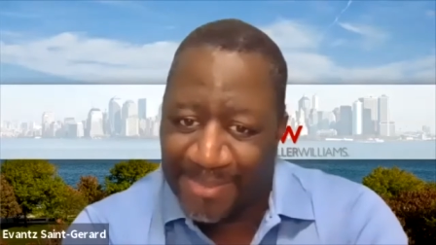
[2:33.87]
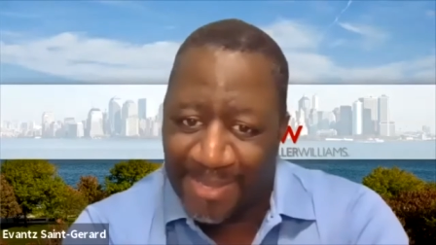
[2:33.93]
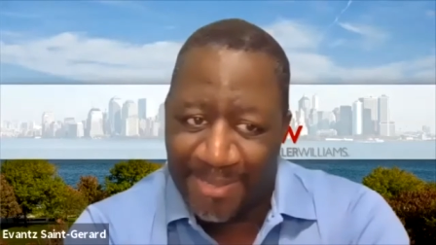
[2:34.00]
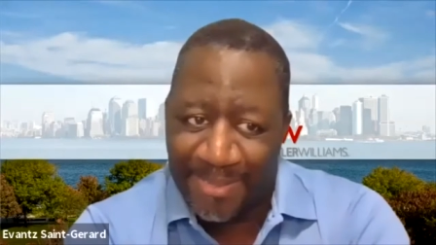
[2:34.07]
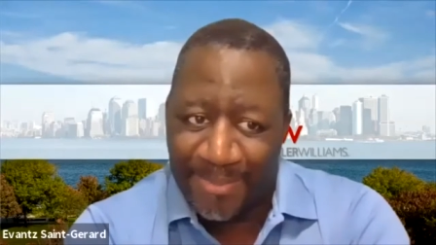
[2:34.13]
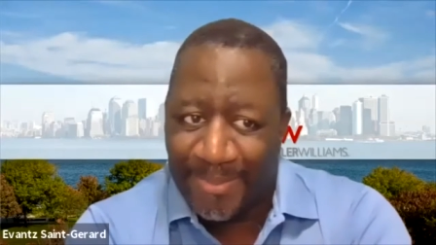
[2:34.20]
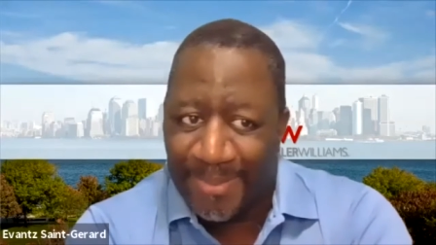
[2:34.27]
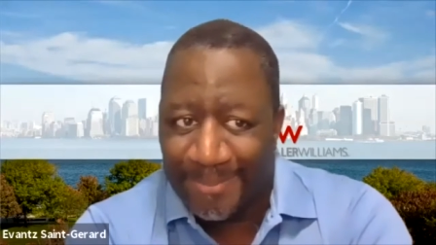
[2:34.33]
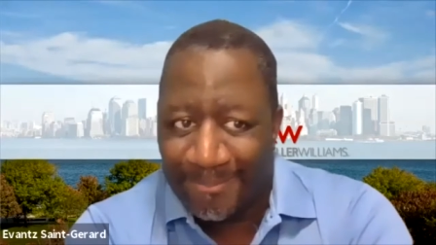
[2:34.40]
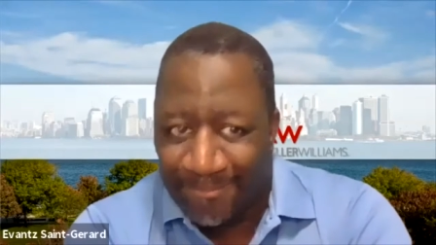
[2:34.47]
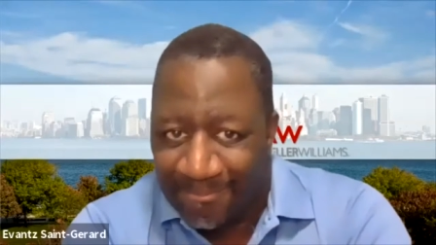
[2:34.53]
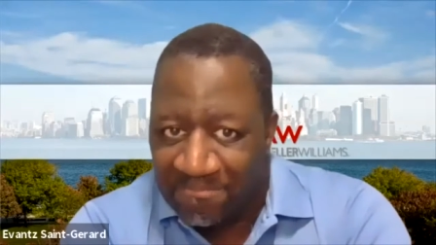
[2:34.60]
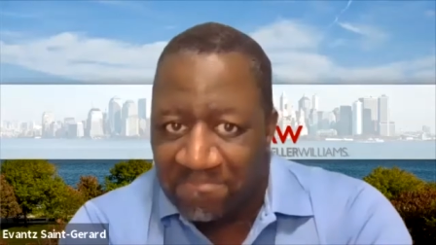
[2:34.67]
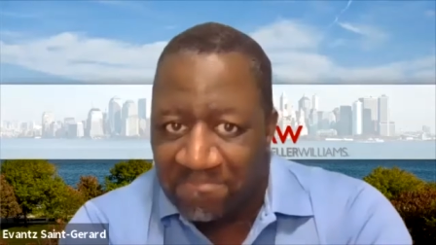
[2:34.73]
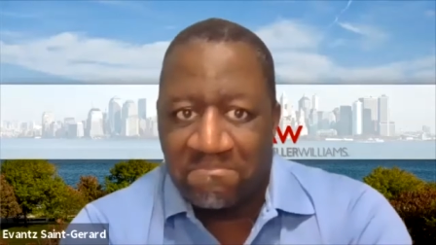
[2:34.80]
It's like, you know what? I
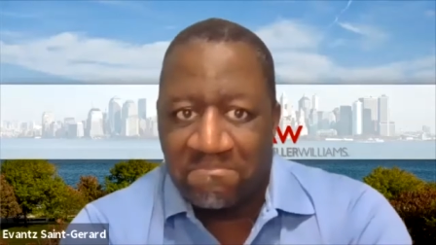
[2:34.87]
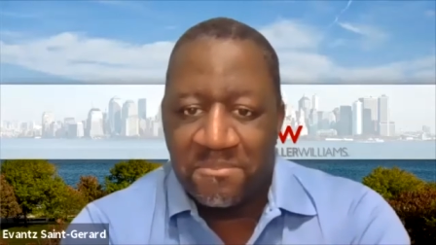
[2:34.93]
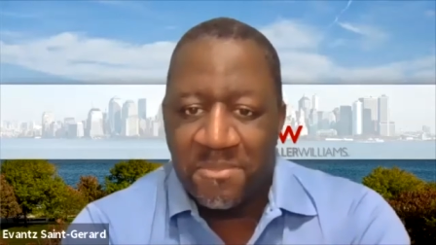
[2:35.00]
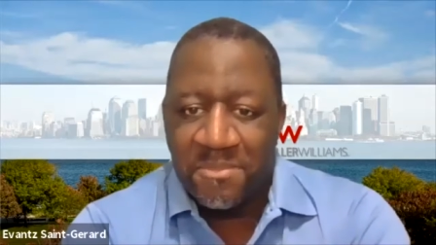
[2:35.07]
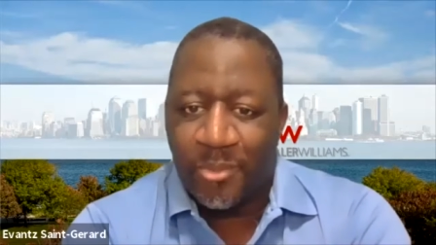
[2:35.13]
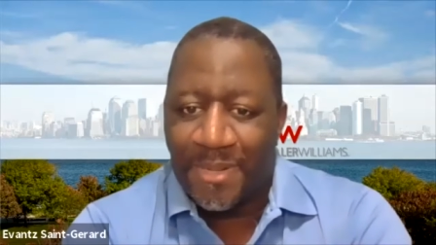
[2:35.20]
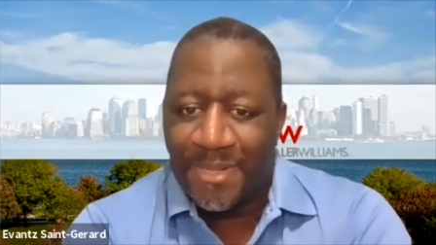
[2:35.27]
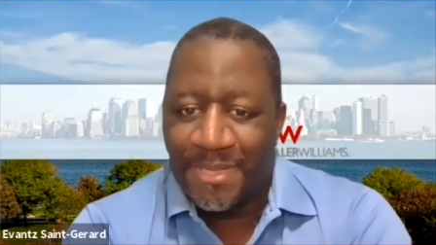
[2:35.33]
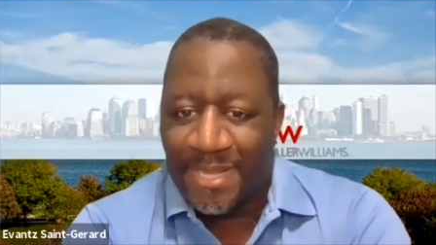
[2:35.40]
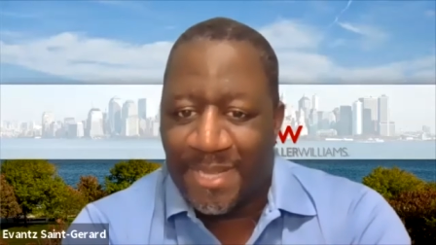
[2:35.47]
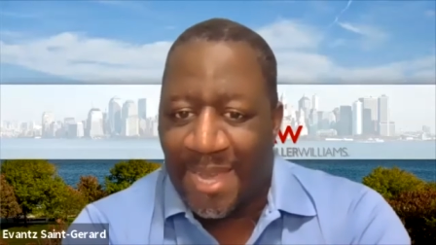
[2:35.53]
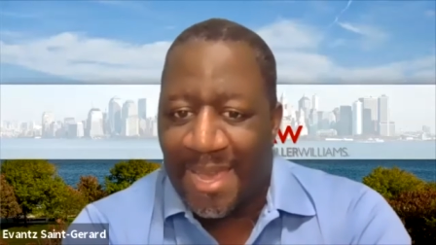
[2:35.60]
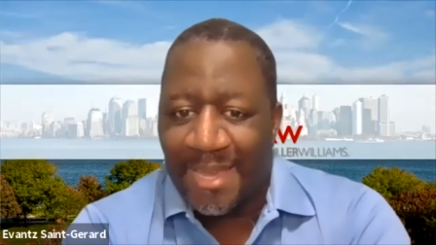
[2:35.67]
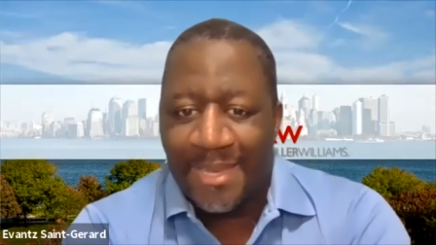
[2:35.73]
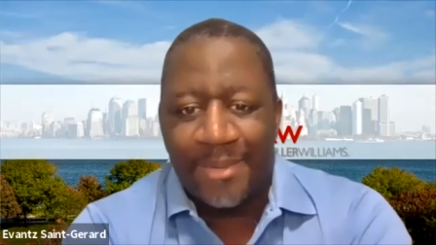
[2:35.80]
want to
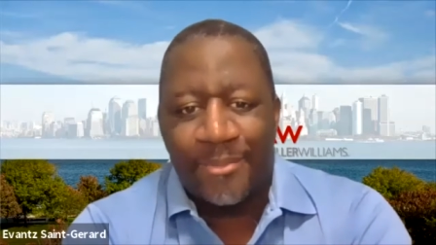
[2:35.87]
jog.